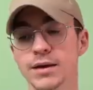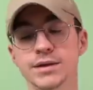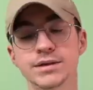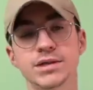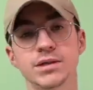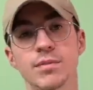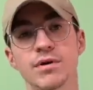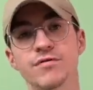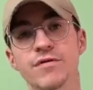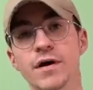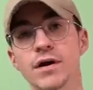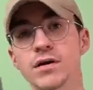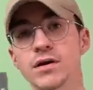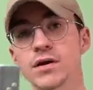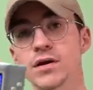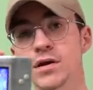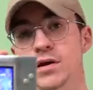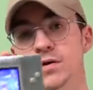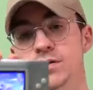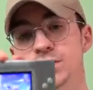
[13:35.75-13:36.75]
So my final
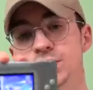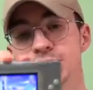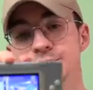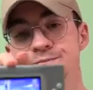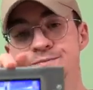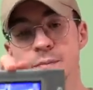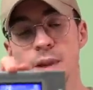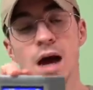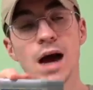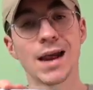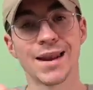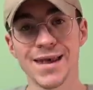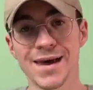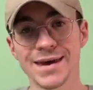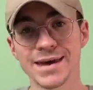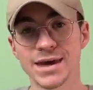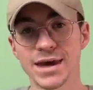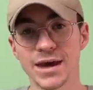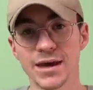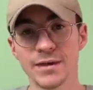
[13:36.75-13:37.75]
conclusion, I
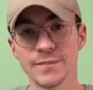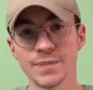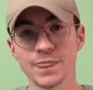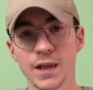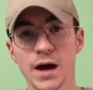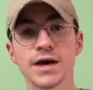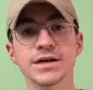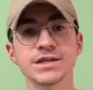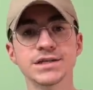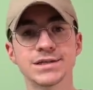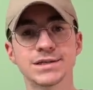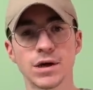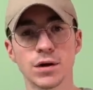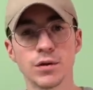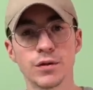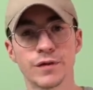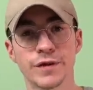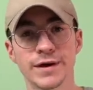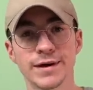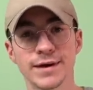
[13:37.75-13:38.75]
like it. I just
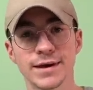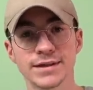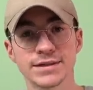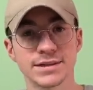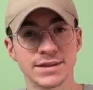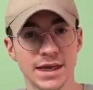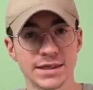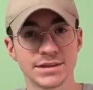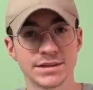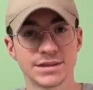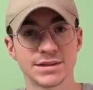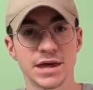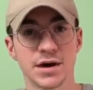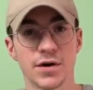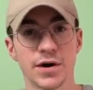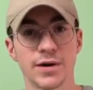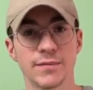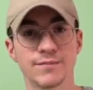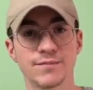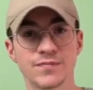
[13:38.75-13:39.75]
don't think it's
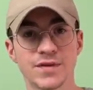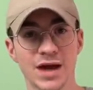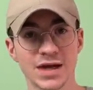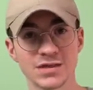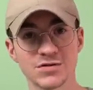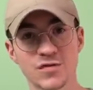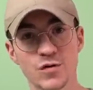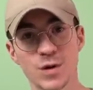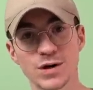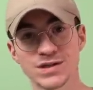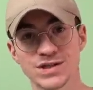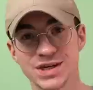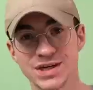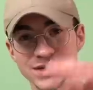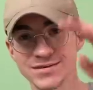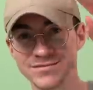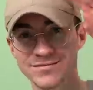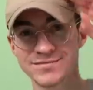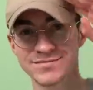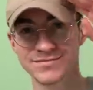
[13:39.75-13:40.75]
necessary. Thanks for
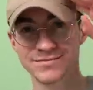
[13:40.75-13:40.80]
watching.